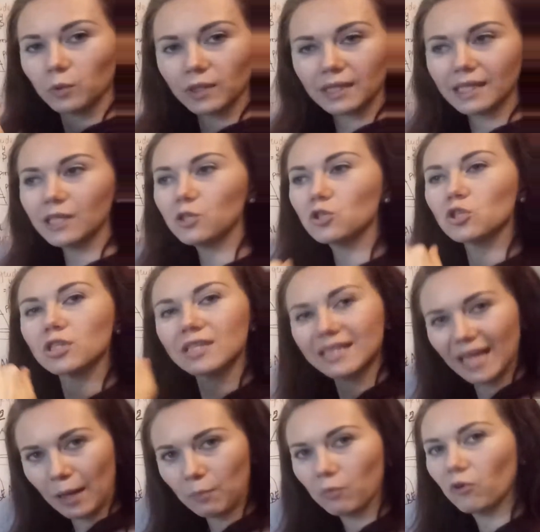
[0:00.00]
with each
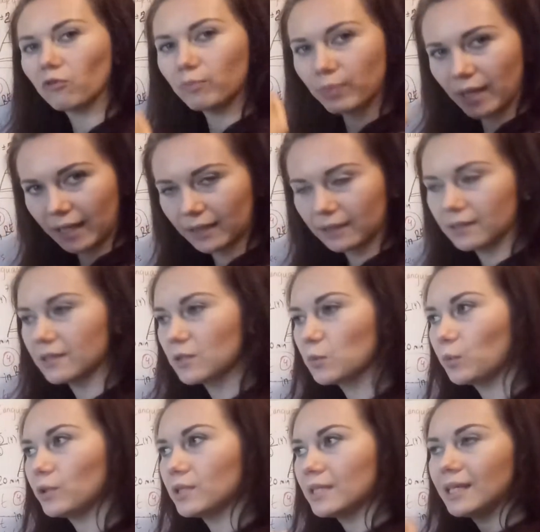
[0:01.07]
step of practice,
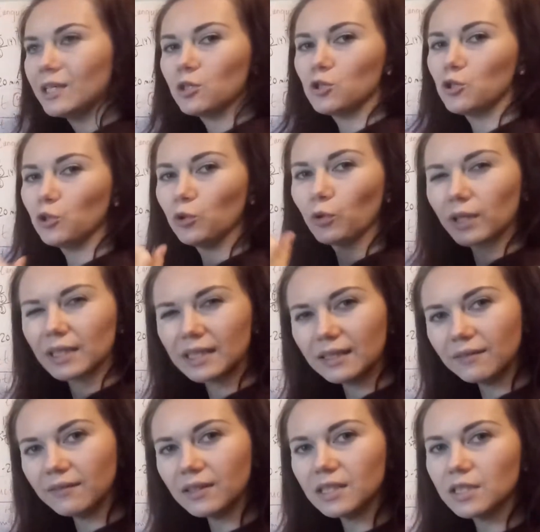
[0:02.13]
with each new
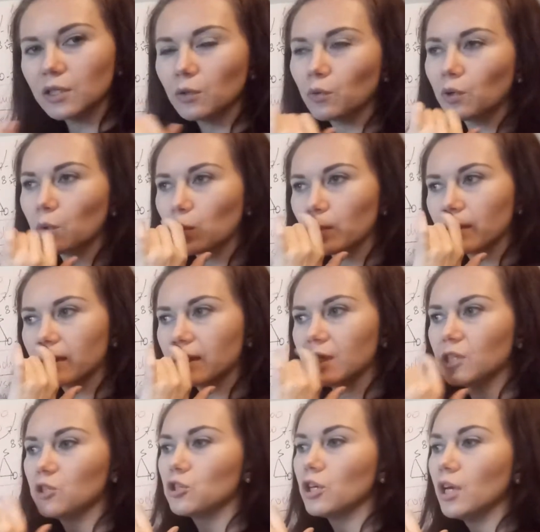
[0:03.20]
activity or with
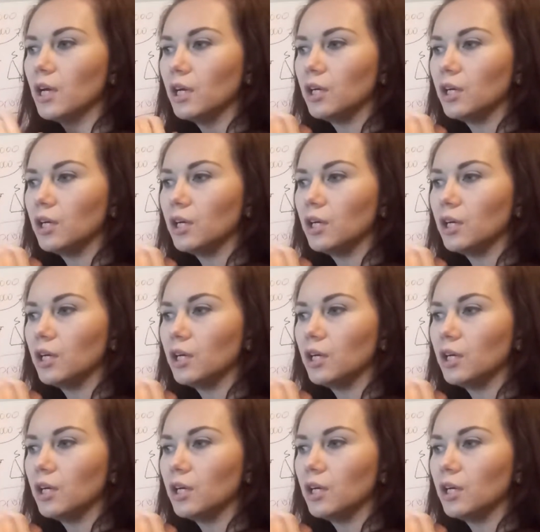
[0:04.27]
each